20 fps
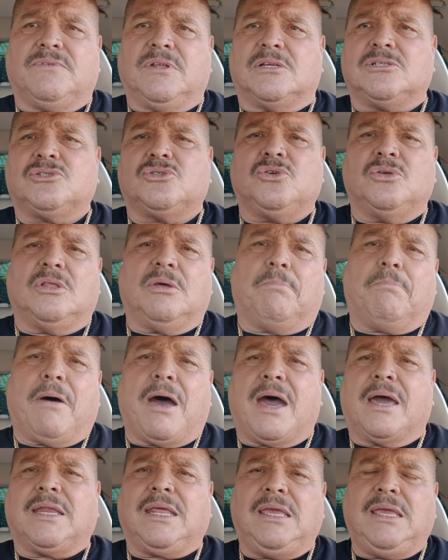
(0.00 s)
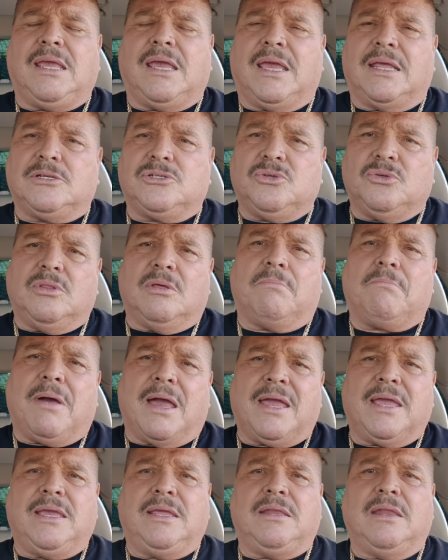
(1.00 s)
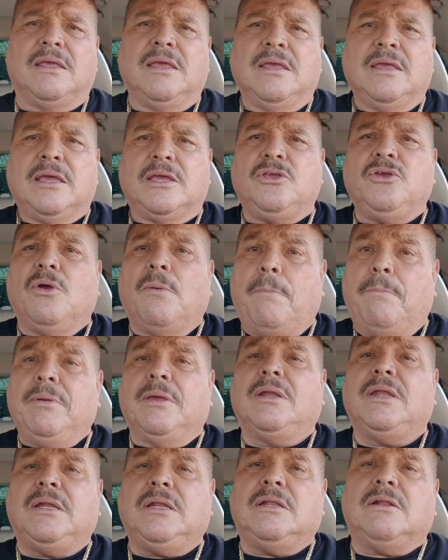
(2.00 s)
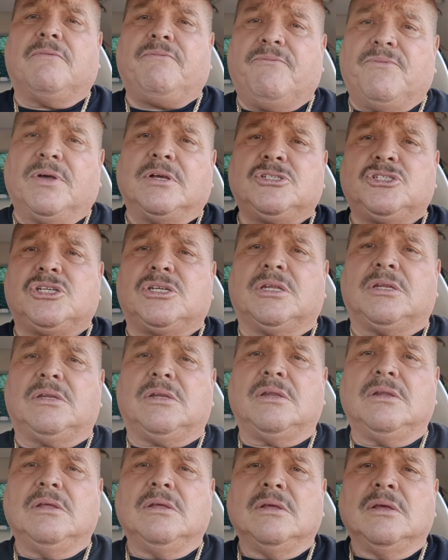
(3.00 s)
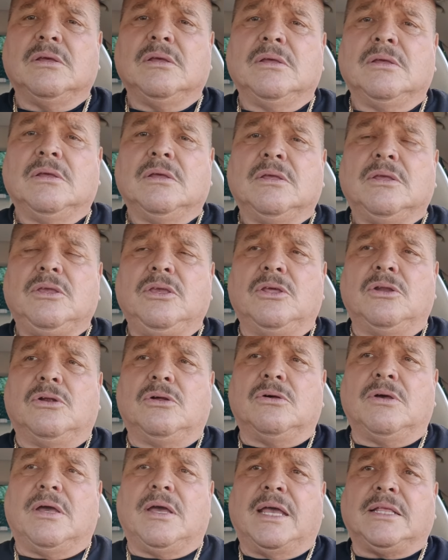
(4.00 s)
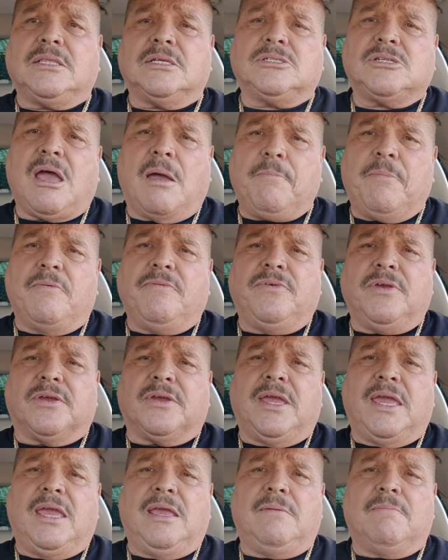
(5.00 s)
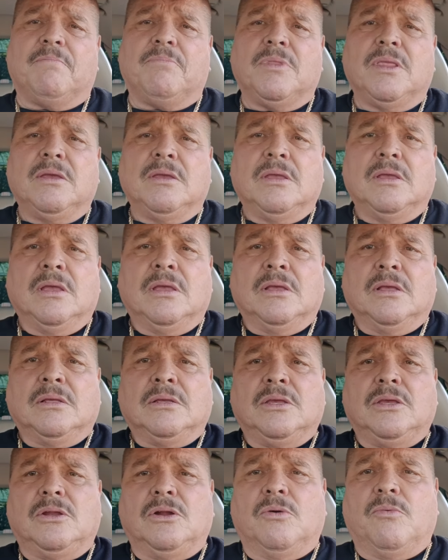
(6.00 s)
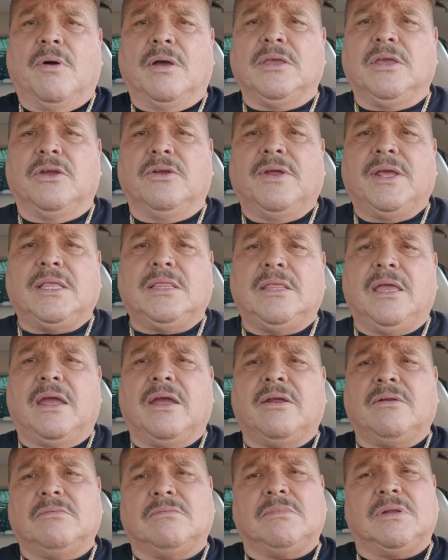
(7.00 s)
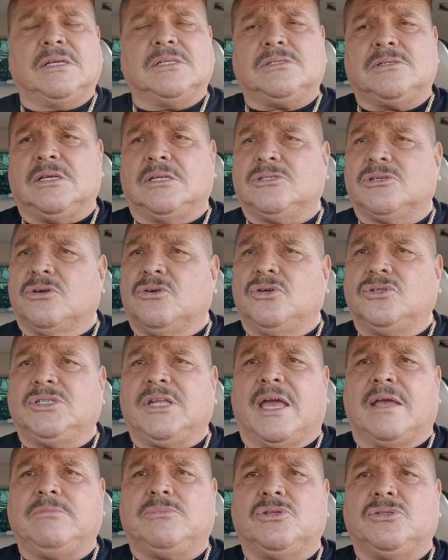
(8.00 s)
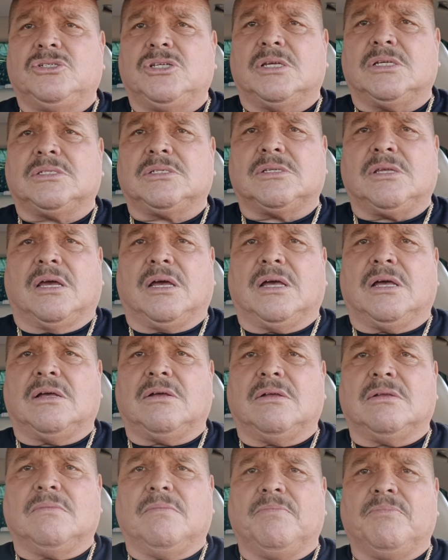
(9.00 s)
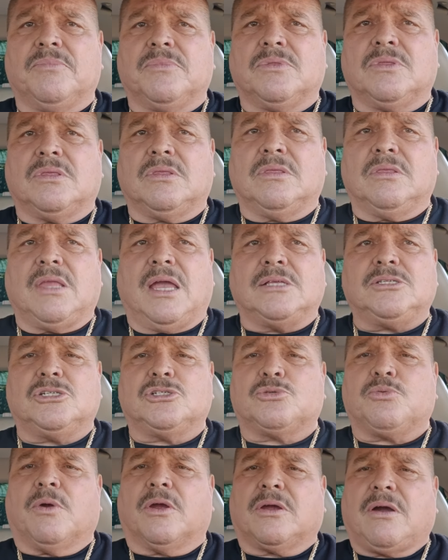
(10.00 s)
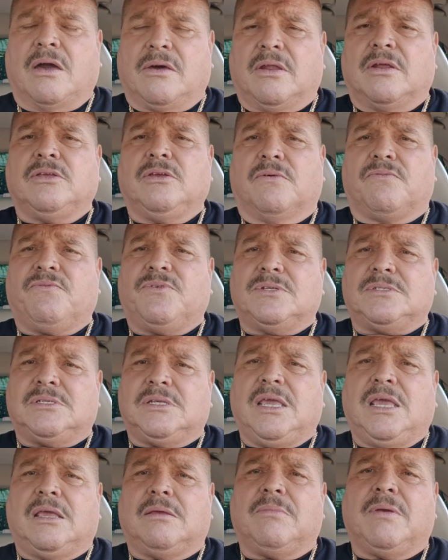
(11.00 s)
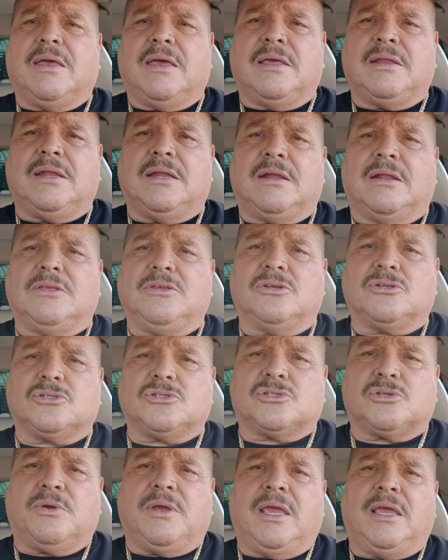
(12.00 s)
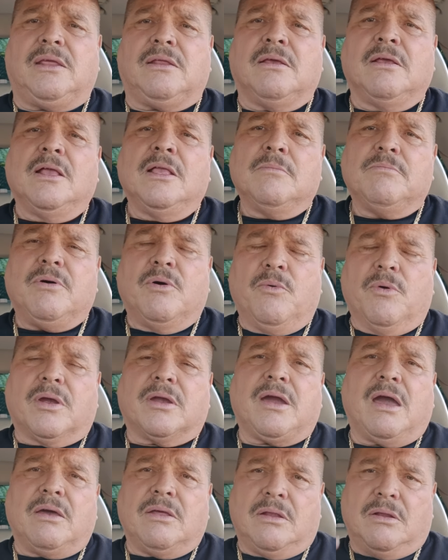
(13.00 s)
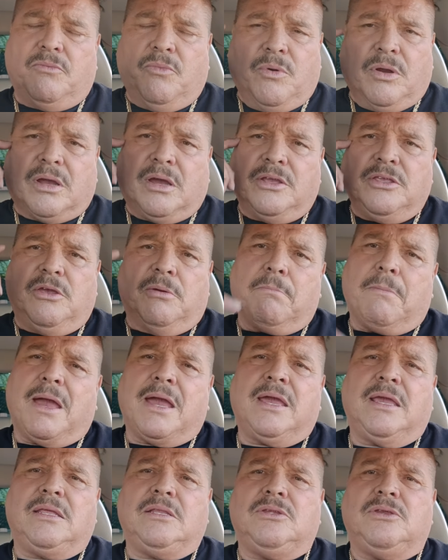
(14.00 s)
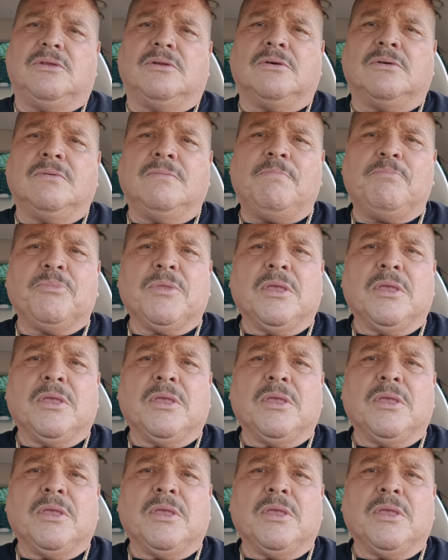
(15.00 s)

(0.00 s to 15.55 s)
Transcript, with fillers: does to the body and to the mind and your ability to function, you know, at the top of your game. You know, while you're in there, it's it's a good time to just uh, not just work out on your physique, man, and on your strength, but work out work on your mind. You know,